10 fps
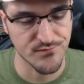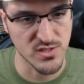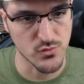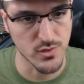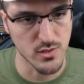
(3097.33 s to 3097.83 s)

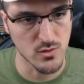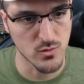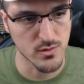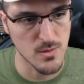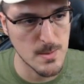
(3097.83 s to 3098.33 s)
That's really
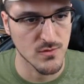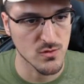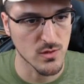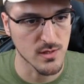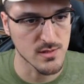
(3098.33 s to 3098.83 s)
awkward.
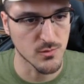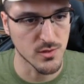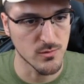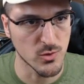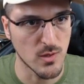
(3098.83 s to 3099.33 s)
So I guess I'm
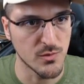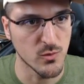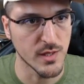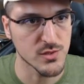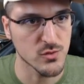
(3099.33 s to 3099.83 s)
gonna blow up the white